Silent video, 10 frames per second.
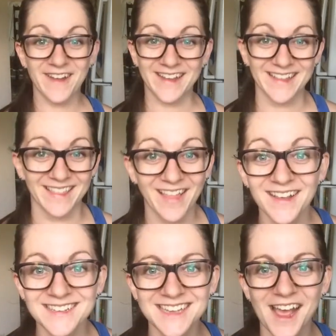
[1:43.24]
fucking
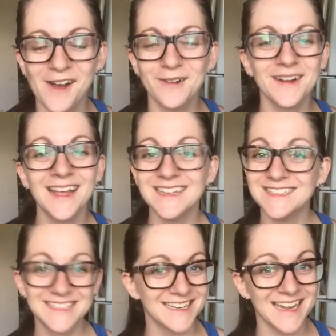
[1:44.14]
locked out,
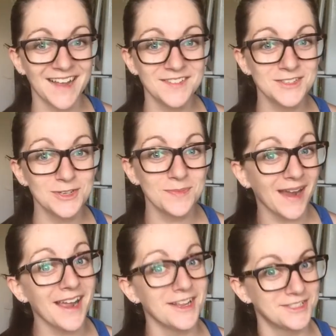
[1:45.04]
didn't have to do
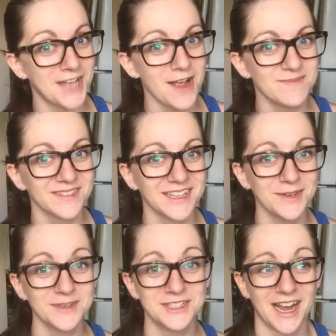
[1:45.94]
my assembly,
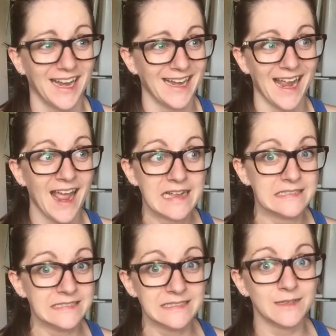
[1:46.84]
which I
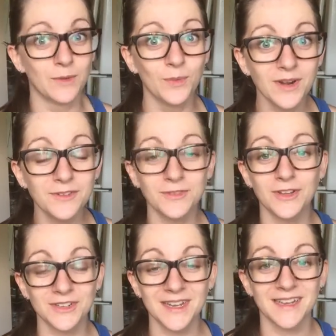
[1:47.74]
would have
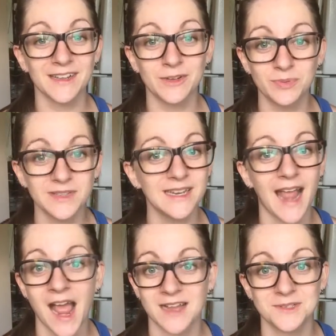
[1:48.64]
looked like a complete
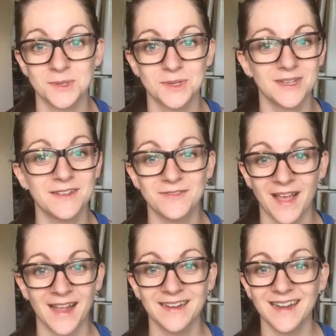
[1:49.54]
asshole if
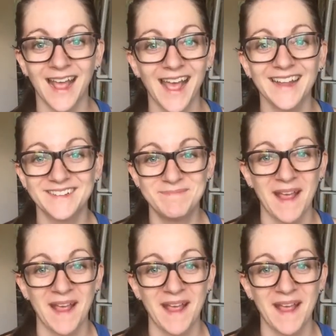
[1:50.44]
that had